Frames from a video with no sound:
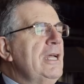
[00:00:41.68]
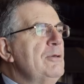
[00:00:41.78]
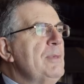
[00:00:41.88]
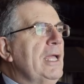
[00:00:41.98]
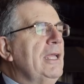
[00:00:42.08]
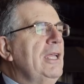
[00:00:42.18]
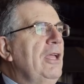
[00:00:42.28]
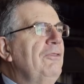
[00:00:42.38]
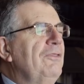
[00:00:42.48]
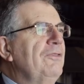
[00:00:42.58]
tell me
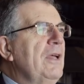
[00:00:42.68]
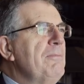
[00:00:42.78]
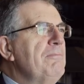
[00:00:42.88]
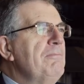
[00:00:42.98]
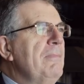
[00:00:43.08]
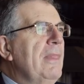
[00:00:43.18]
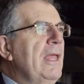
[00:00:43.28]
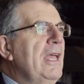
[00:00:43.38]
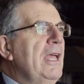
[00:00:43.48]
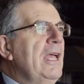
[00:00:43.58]
if um,
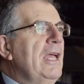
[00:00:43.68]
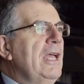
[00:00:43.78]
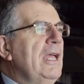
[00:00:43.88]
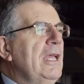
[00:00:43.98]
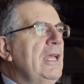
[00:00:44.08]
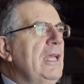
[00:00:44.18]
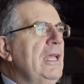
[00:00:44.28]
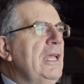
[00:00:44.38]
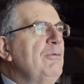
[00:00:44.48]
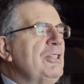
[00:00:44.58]

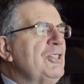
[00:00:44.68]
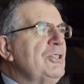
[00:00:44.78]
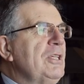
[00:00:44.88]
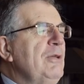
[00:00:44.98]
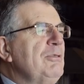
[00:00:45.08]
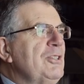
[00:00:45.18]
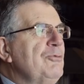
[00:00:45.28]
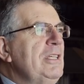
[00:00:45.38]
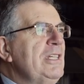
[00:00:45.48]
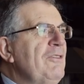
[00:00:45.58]
he was he was
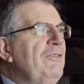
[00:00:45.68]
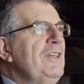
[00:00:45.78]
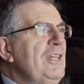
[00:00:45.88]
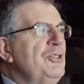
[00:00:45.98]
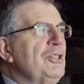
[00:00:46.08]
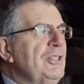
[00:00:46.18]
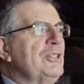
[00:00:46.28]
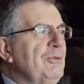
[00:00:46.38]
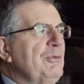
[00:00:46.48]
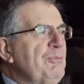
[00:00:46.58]
reading
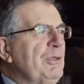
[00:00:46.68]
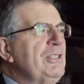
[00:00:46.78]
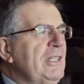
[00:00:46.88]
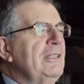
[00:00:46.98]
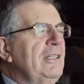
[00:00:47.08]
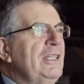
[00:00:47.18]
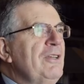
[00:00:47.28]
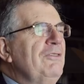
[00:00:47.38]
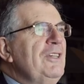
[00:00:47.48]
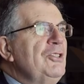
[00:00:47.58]
Ephesians. It was
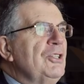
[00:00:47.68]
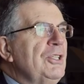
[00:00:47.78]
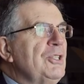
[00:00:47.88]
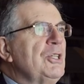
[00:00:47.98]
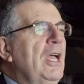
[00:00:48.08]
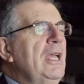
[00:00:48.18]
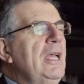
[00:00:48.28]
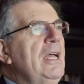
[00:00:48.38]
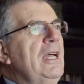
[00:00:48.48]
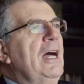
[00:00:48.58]
particularly Ephesians,
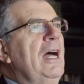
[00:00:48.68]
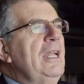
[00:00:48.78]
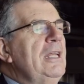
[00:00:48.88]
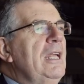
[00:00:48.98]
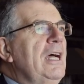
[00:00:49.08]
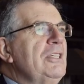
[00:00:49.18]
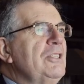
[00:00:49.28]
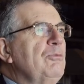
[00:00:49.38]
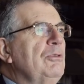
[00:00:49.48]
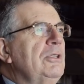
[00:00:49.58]
and I
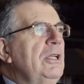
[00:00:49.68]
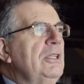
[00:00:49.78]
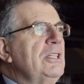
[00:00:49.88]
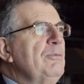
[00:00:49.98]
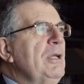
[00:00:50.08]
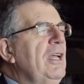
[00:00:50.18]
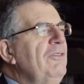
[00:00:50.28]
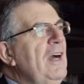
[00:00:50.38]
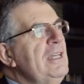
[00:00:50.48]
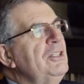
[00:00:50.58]
said, well, tell me
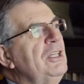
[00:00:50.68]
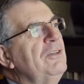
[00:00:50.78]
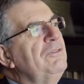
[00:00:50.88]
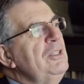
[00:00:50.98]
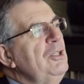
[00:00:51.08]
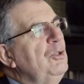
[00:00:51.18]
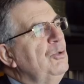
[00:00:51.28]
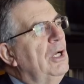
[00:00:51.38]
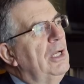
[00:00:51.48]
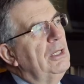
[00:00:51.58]
if I had given
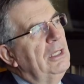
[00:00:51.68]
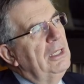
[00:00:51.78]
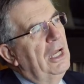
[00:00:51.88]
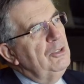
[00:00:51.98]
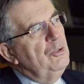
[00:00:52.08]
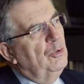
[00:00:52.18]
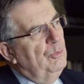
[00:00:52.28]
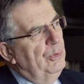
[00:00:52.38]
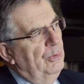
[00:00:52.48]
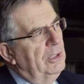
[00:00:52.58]
you a, a
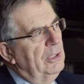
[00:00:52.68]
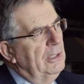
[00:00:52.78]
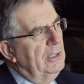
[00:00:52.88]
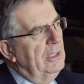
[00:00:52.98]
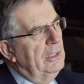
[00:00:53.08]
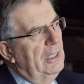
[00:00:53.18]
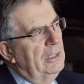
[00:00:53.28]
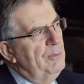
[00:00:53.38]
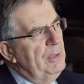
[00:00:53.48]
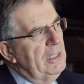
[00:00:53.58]
notebook
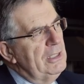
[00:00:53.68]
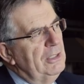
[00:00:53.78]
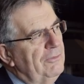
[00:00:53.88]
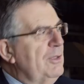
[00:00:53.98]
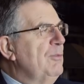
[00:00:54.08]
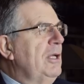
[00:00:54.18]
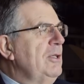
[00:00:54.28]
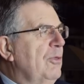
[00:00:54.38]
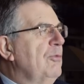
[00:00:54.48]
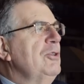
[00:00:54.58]
at the beginning of the
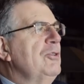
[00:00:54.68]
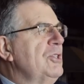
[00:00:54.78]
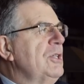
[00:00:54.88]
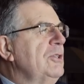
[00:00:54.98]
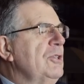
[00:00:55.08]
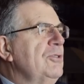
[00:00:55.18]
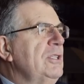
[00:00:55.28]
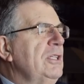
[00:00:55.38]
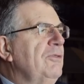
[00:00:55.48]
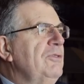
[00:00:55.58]
month when you started
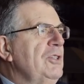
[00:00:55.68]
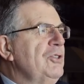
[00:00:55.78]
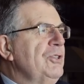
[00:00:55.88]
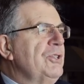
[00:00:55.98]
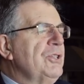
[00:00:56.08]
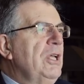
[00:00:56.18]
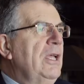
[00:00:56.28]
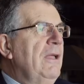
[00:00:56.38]
reading Ephesians